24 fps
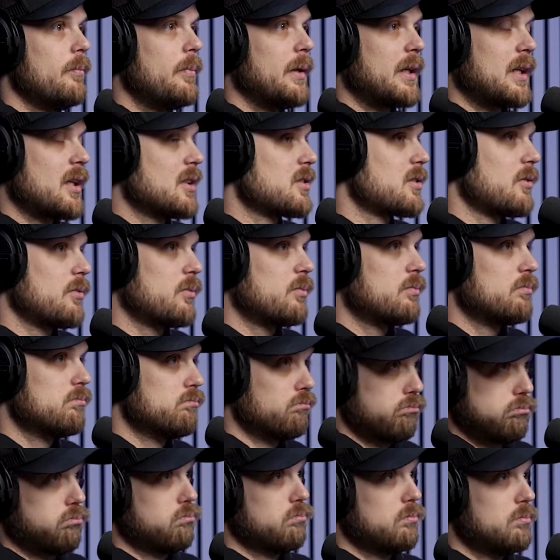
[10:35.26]
because of
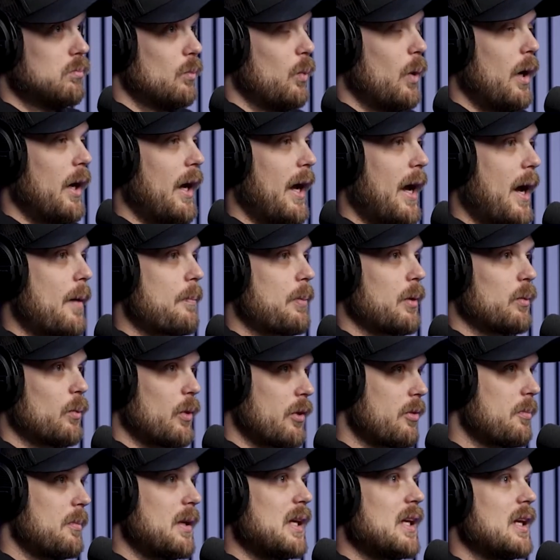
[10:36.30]
what happened
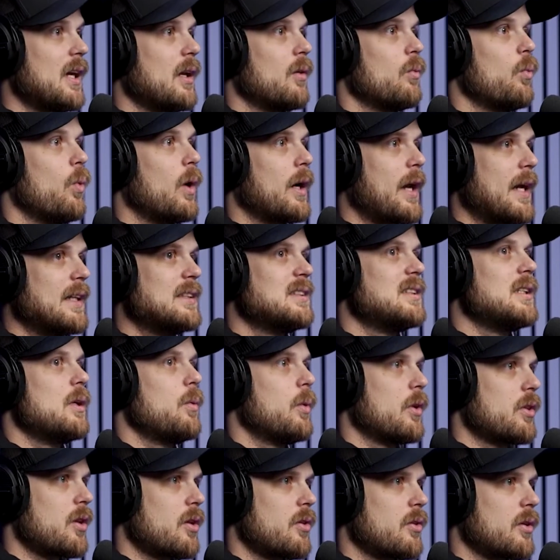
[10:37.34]
with me and what I see
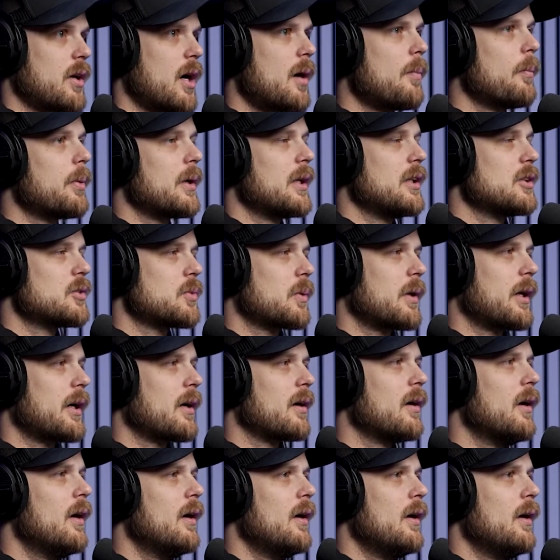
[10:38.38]
with other companies
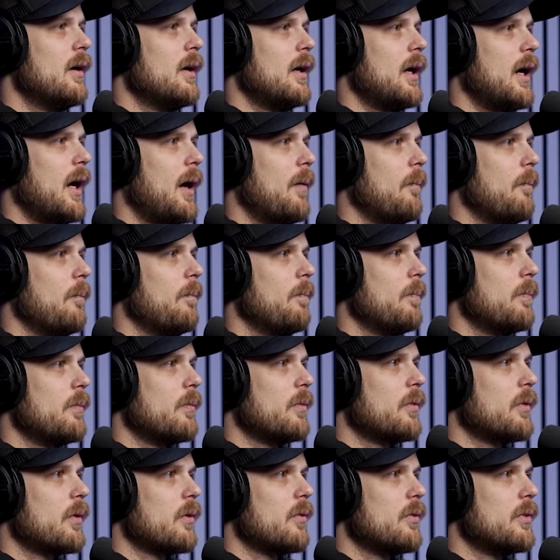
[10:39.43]
where
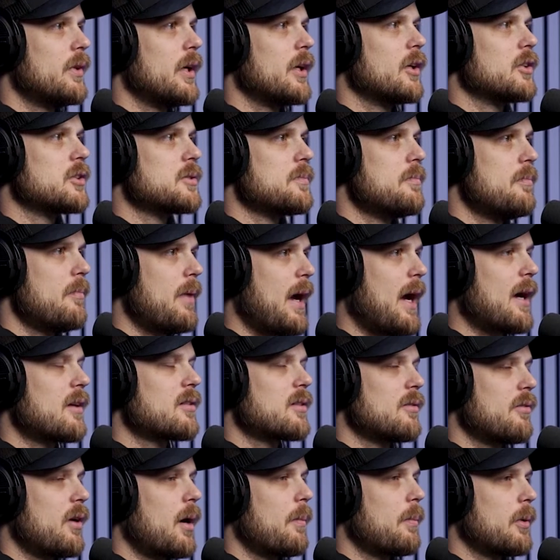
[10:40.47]
there's
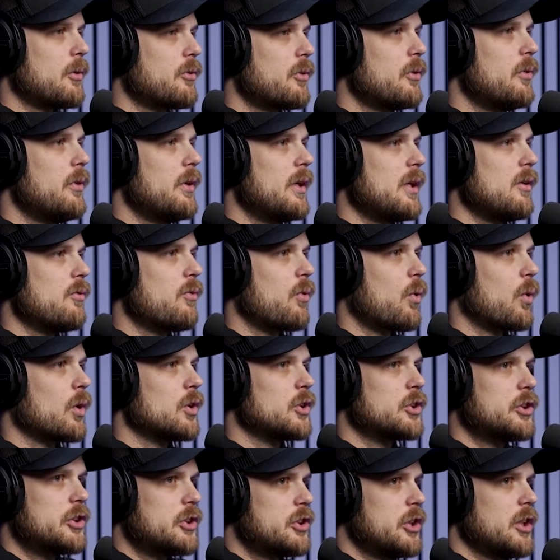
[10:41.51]
massive opportunity
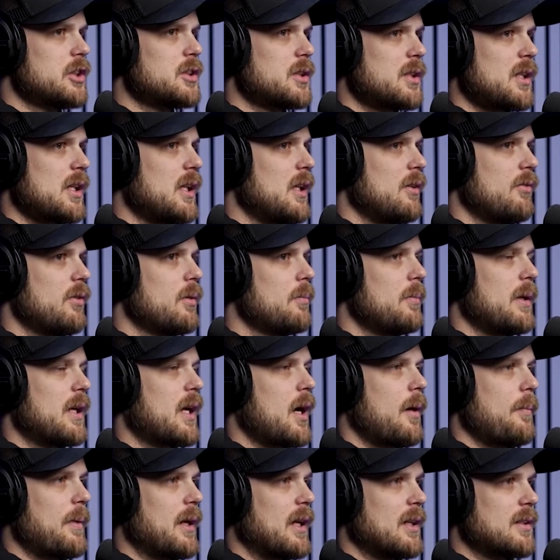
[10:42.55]
for just even
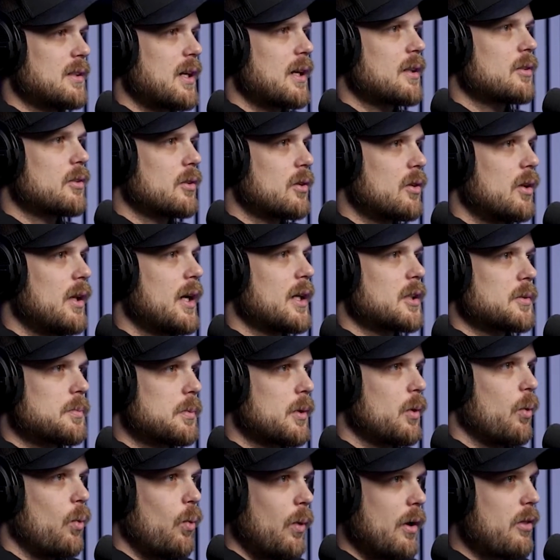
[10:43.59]
becoming a technical
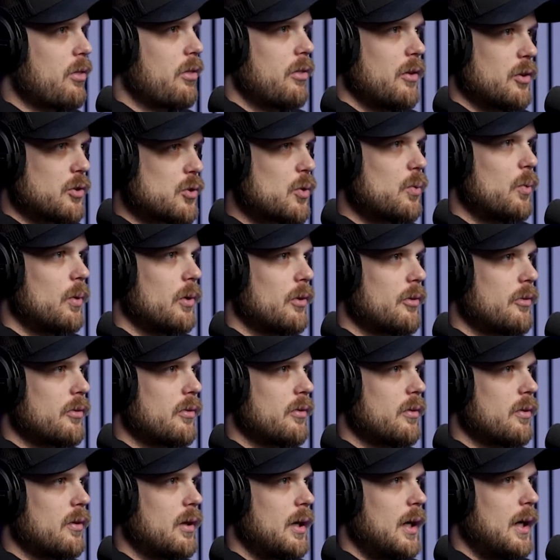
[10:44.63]
expert with the
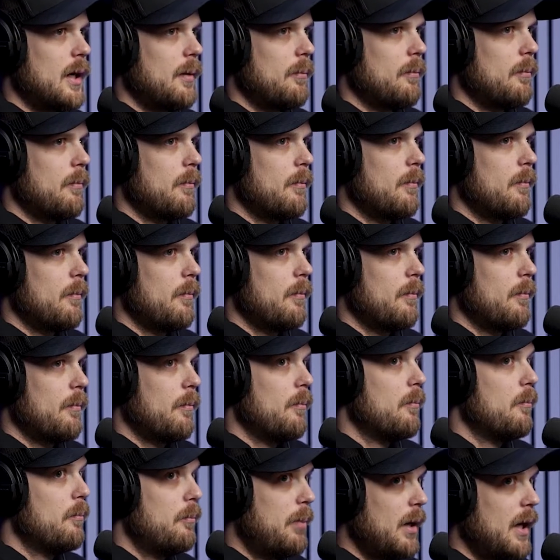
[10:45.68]
tools.
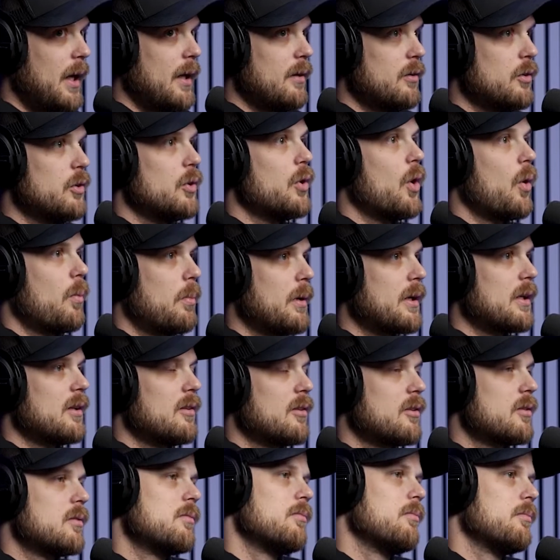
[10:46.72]
But
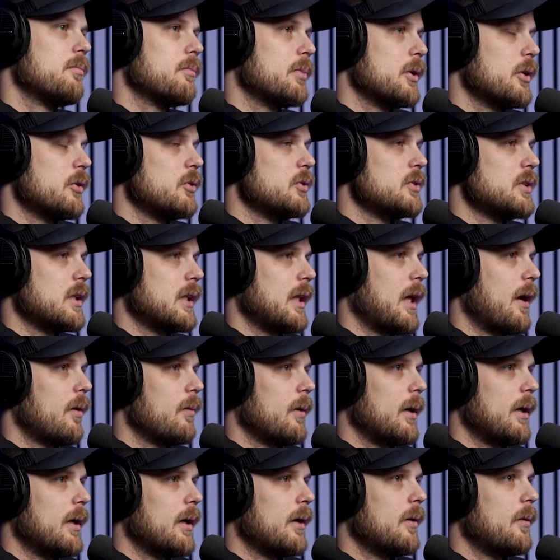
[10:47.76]
nobody's producing that
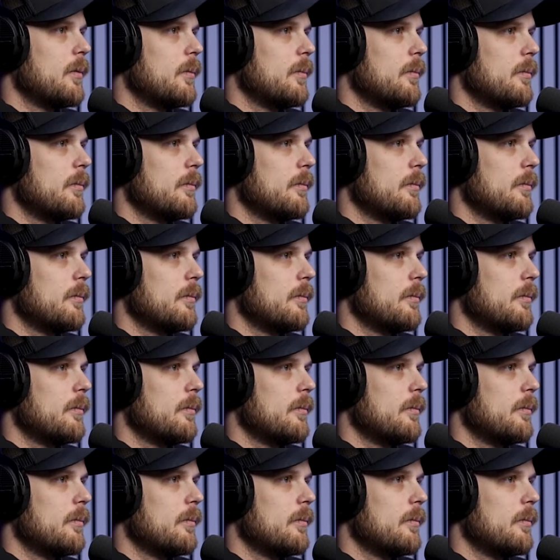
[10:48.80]
right now.